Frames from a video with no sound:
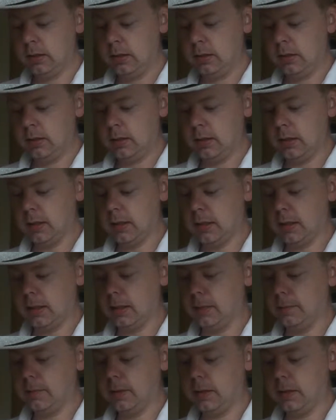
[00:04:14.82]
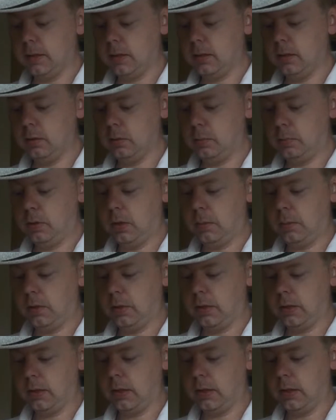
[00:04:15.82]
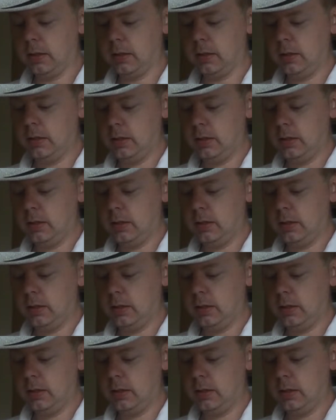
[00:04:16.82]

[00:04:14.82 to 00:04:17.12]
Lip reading: And there's a little prop on here.